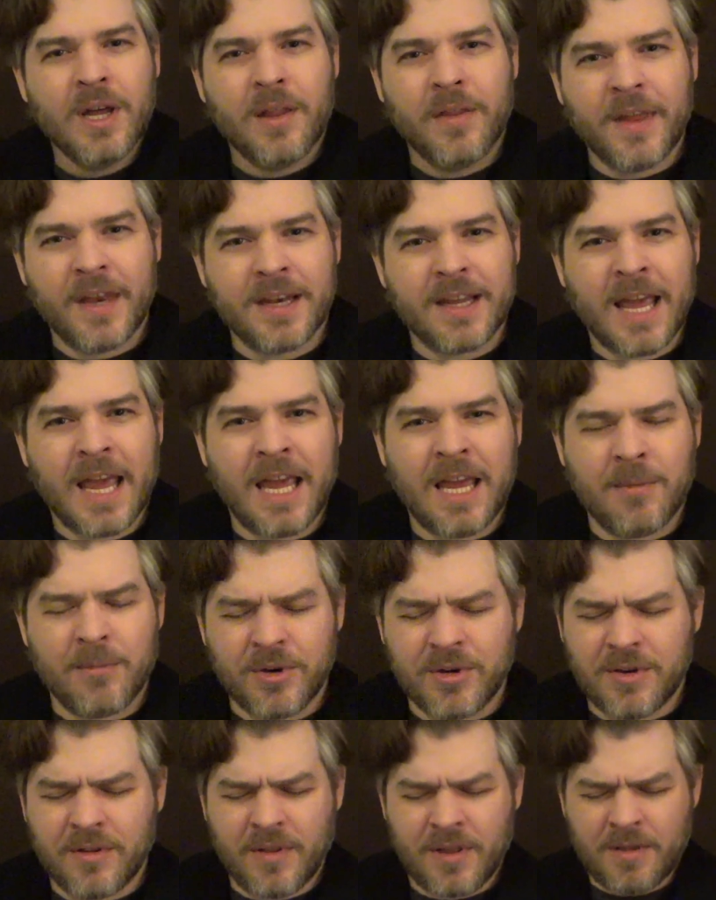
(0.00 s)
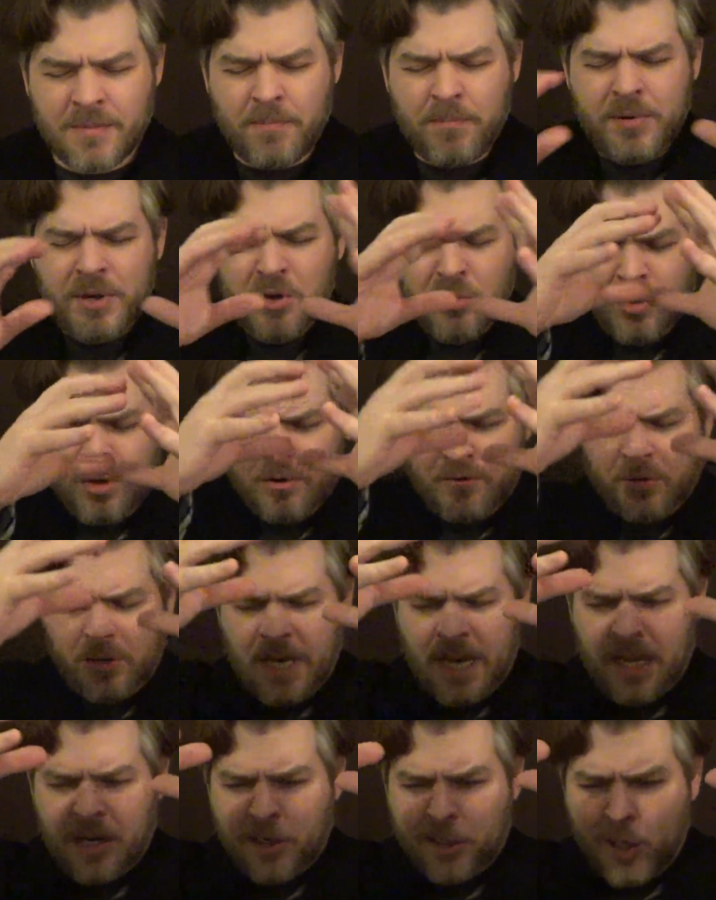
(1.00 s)
then came into this beautiful,
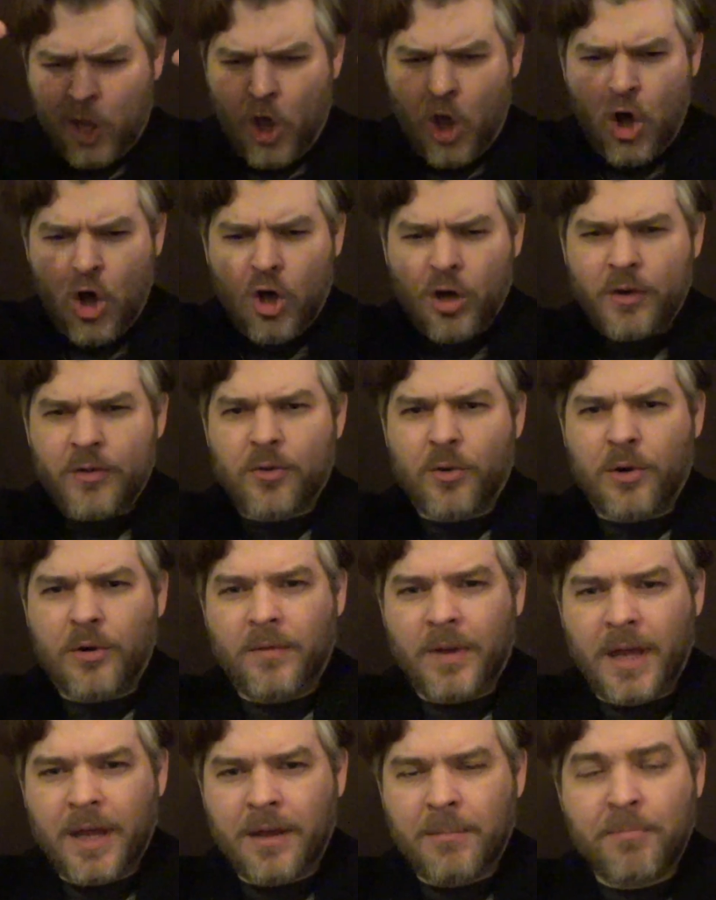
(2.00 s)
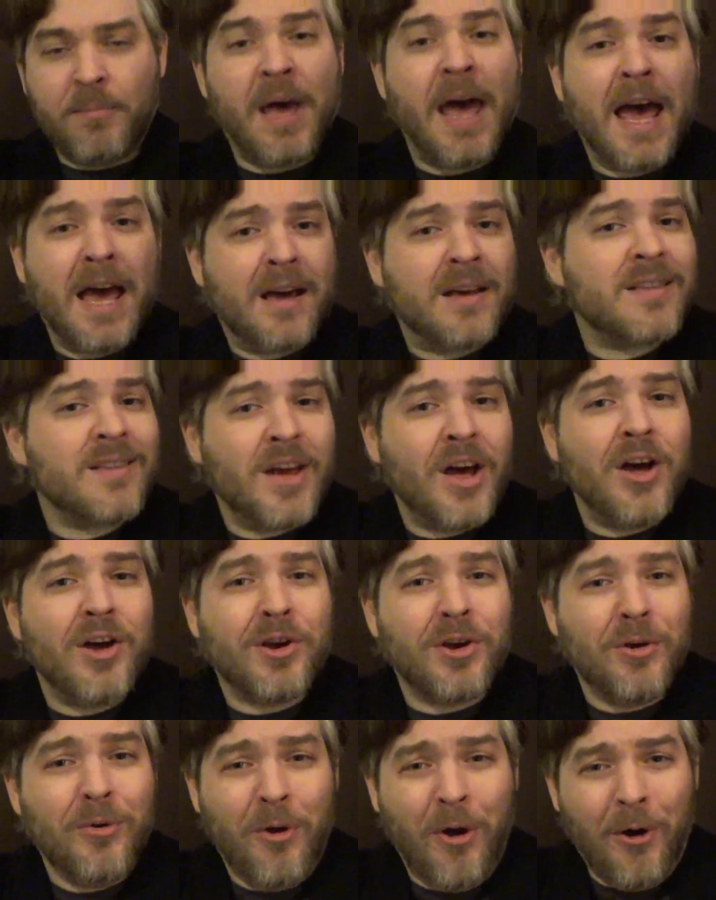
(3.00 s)
like, long sort of, like, Pax
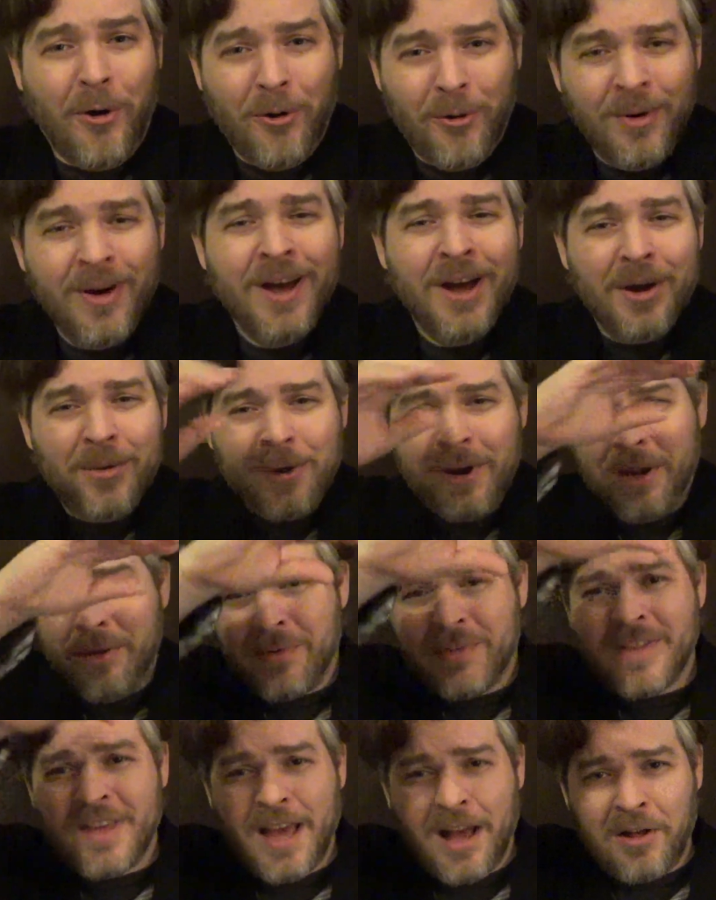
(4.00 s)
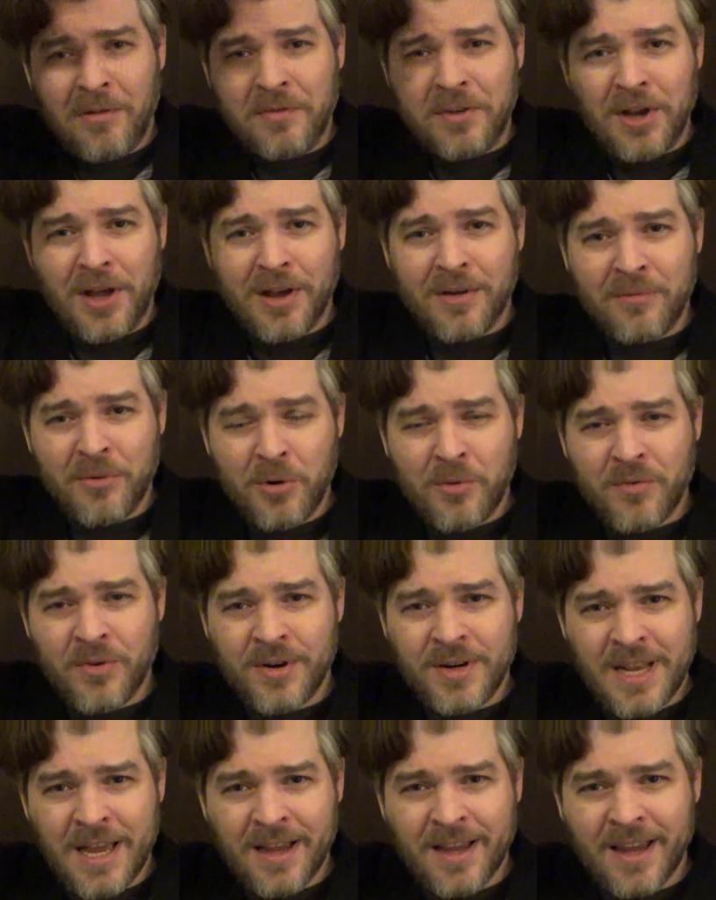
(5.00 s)
Haku-ho, where he was the elf dog for over
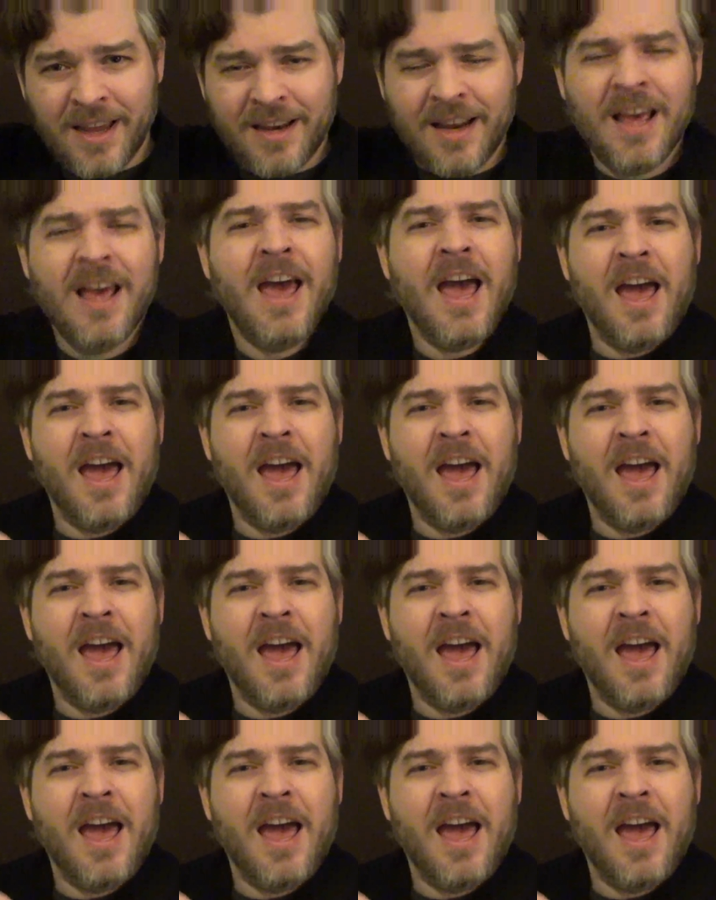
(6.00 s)
a decade,